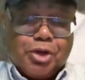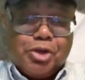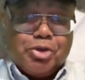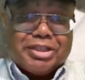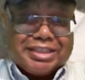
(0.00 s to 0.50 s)

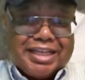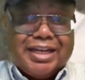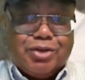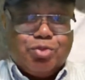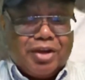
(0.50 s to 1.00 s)
How do you
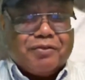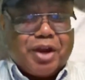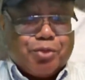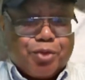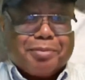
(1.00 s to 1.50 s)

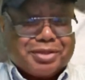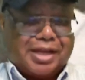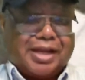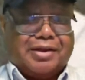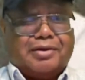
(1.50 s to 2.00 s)
sin with a
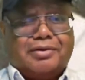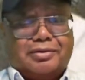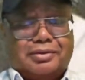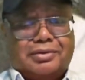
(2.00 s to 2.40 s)
reptile?